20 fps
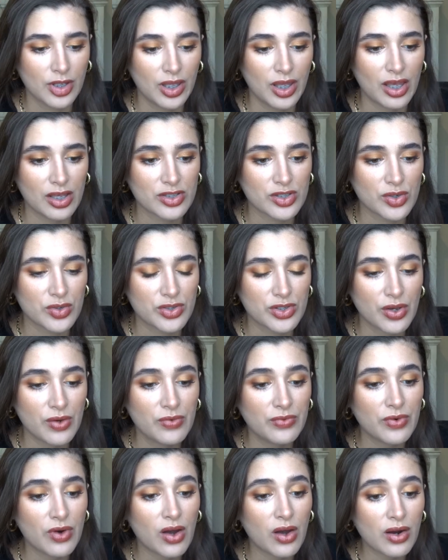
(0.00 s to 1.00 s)
Yeah, so, so
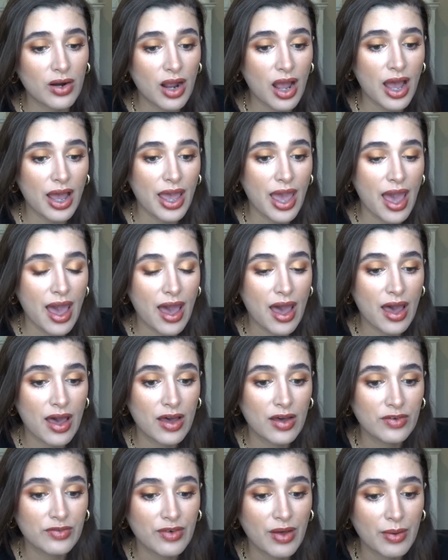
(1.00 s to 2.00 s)
far I
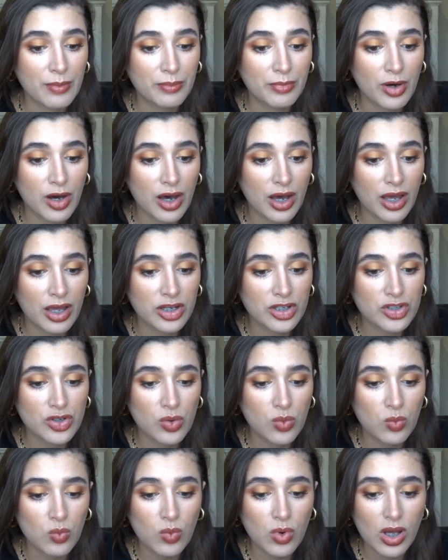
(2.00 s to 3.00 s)
have bought
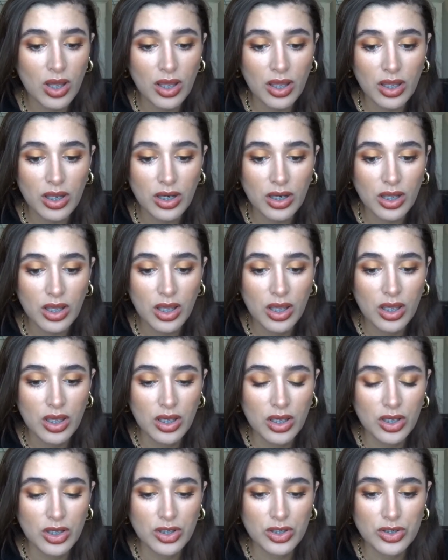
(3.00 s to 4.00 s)
one,
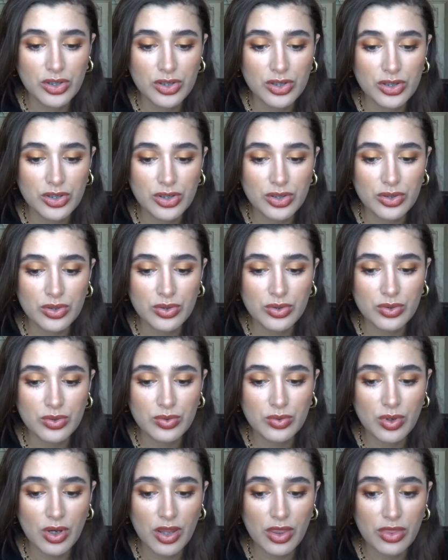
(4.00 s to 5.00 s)

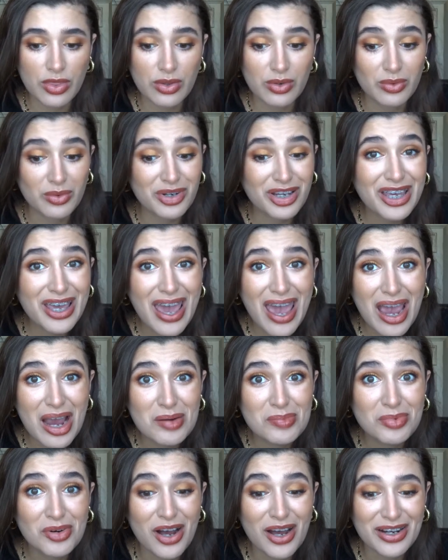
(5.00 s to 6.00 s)
to three
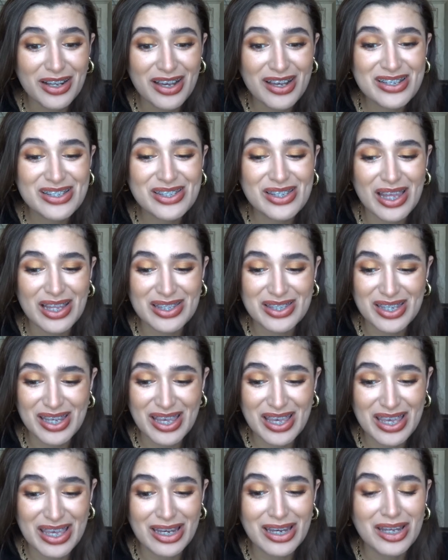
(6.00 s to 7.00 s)
hair products. That's
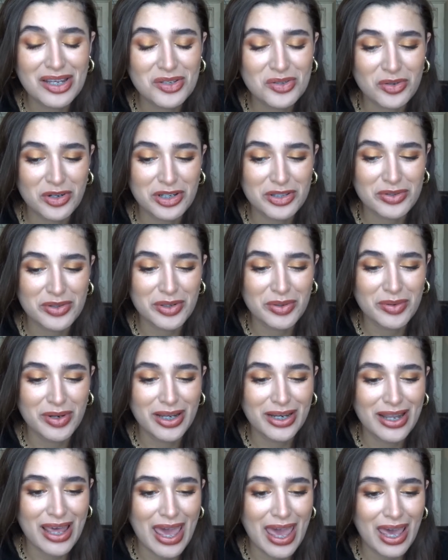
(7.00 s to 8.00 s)
it in
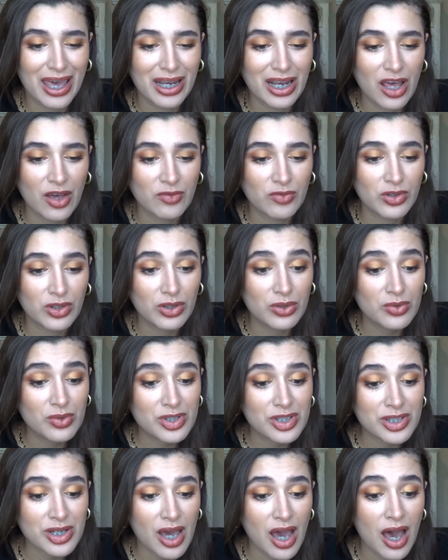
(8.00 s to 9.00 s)
2021 and I've
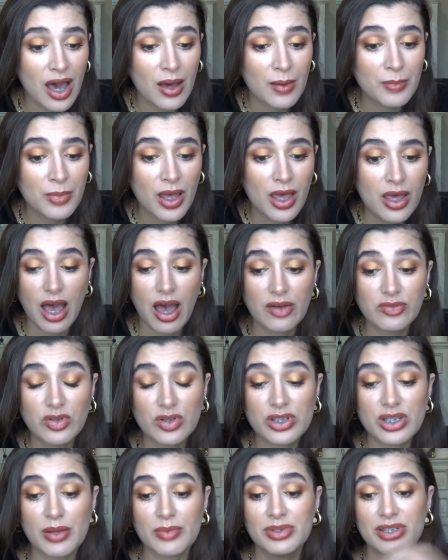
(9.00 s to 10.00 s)
used up I've
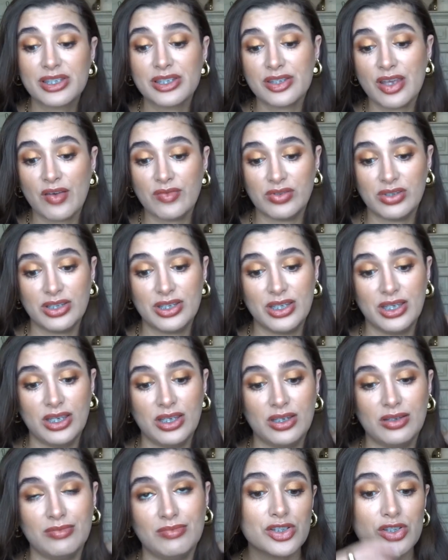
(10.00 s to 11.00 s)
used up
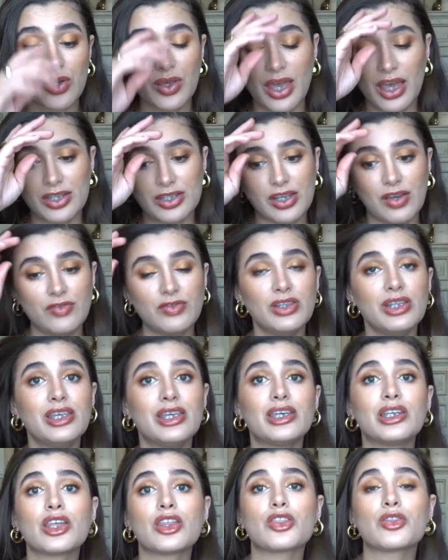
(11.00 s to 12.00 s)
17. So yeah, definitely
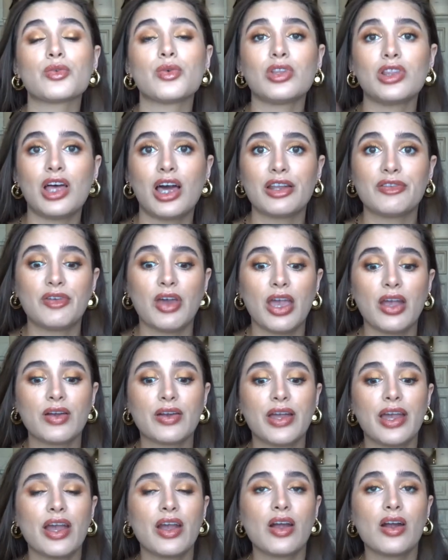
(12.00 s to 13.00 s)
getting through a lot of
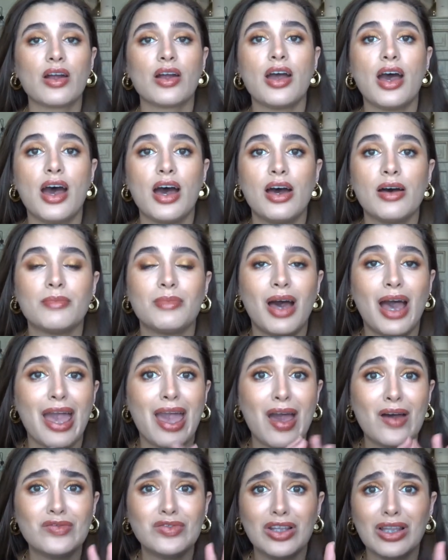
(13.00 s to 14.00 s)
hair care. Um, I
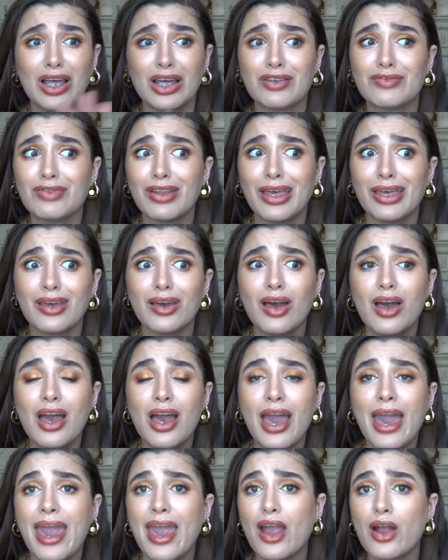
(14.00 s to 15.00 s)
have a lot of like
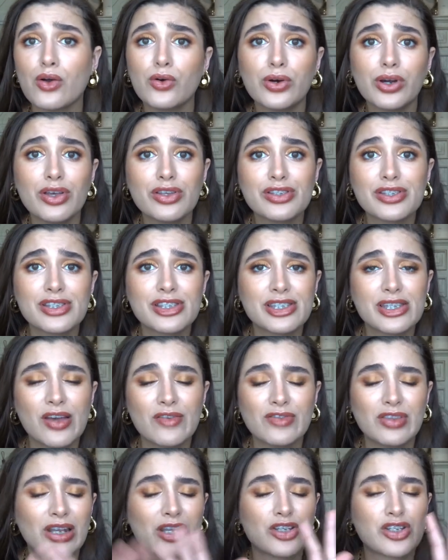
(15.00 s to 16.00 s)
hair oils and
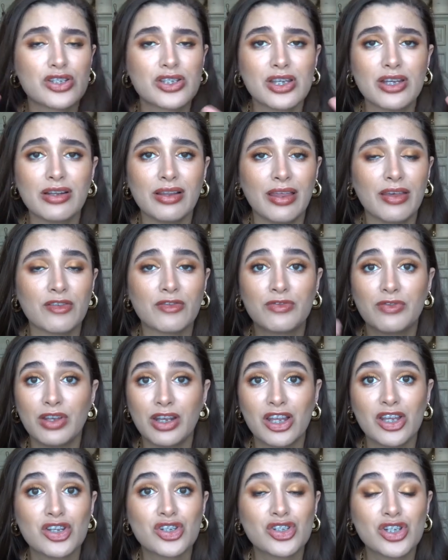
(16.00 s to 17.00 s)
stuff that I just need to like
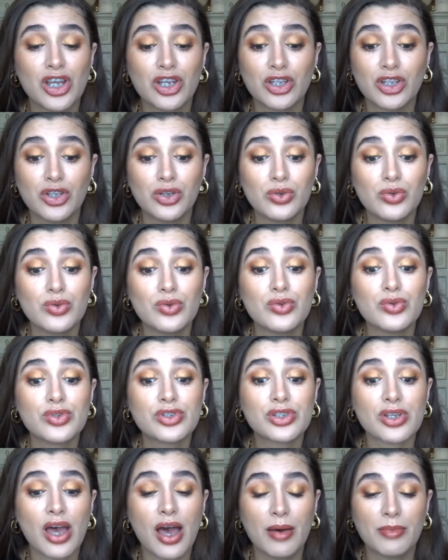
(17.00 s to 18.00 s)
finish and
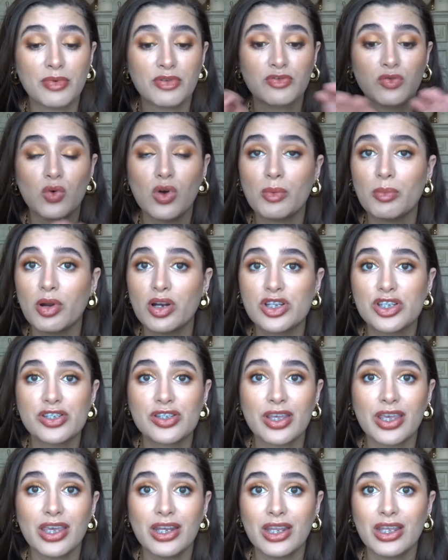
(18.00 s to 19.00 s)
use um, before
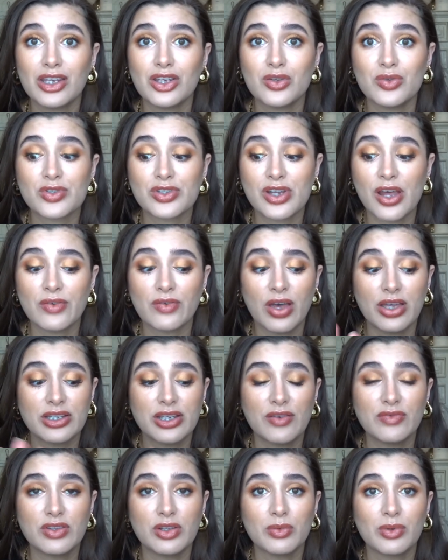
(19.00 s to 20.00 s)
purchasing any new stuff. I
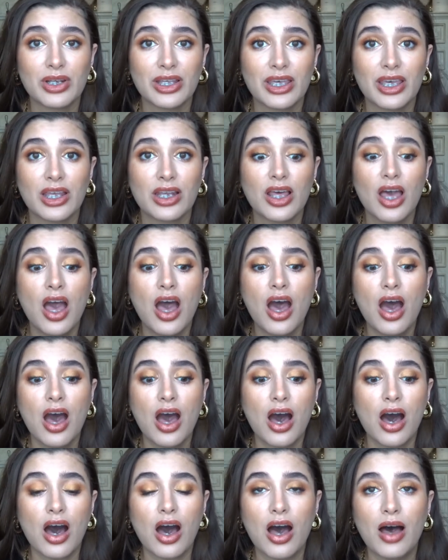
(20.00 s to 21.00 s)
definitely want to get
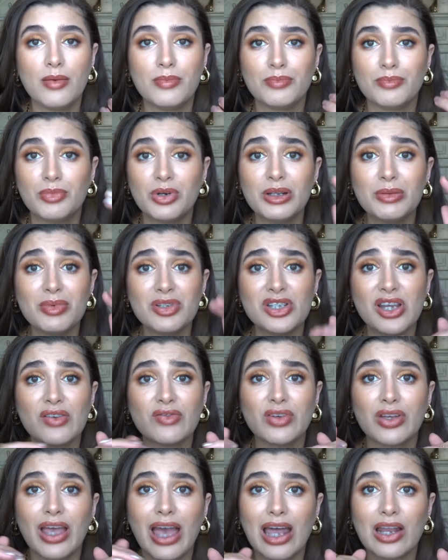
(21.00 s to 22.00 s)
um, pretty much
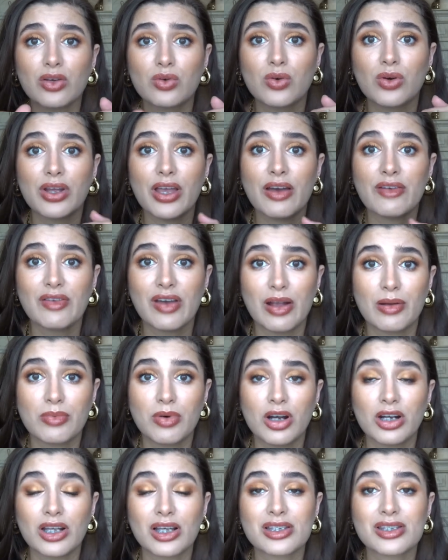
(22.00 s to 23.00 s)
every category of hair
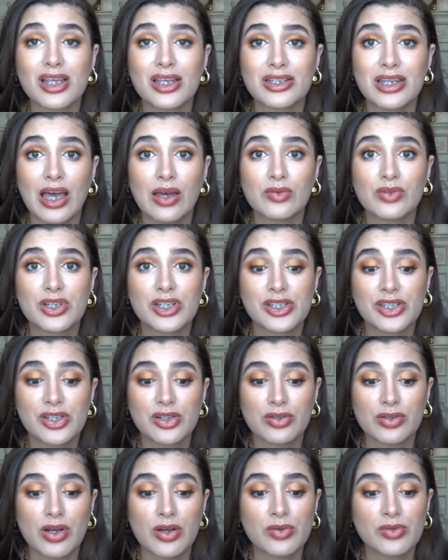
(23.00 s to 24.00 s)
products down to
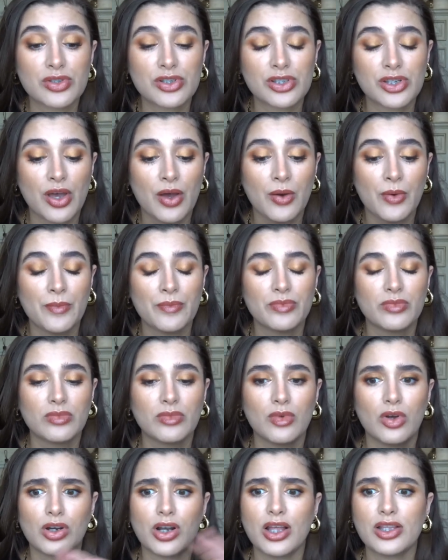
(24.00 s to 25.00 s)
zero. So,
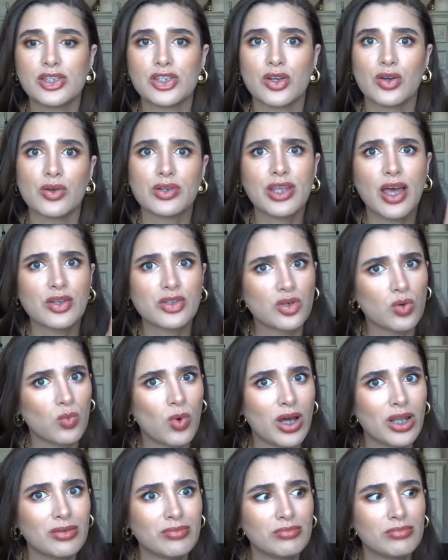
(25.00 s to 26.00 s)
or not zero, down to
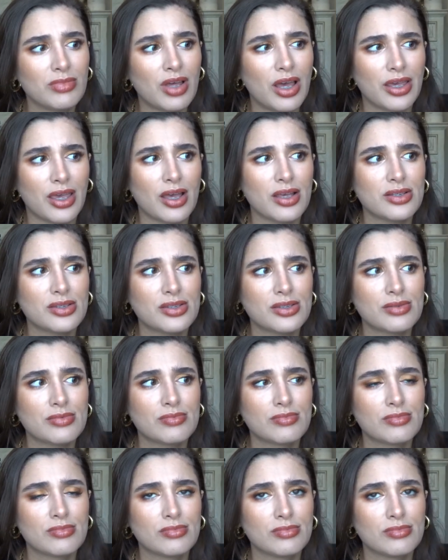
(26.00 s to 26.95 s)
one, I guess